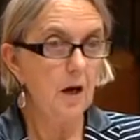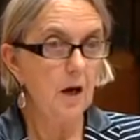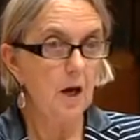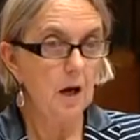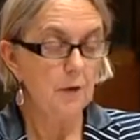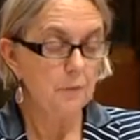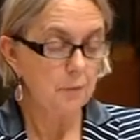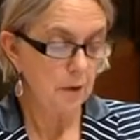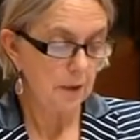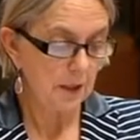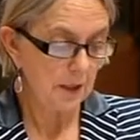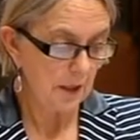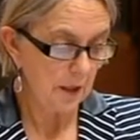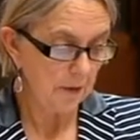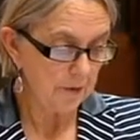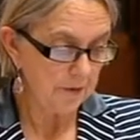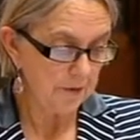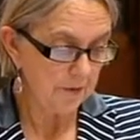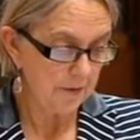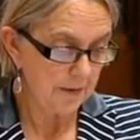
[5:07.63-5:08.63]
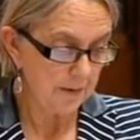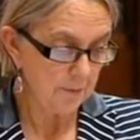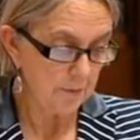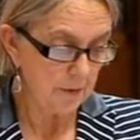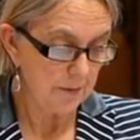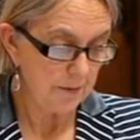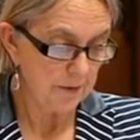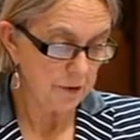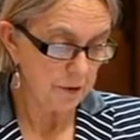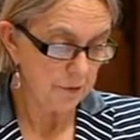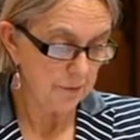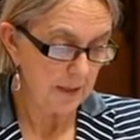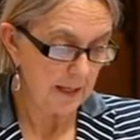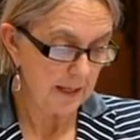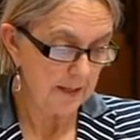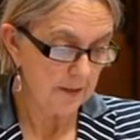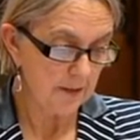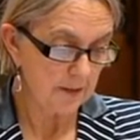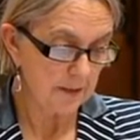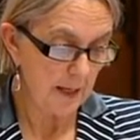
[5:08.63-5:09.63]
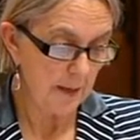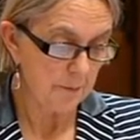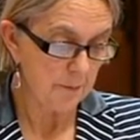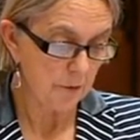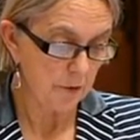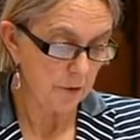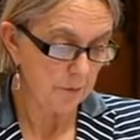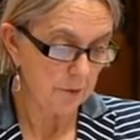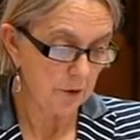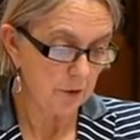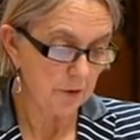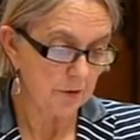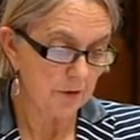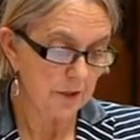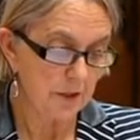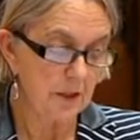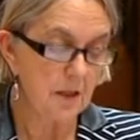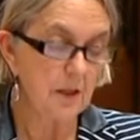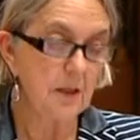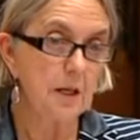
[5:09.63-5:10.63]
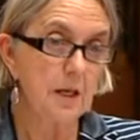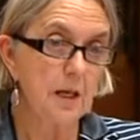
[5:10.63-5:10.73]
I've worked closely with the Sri Lankan Tamil community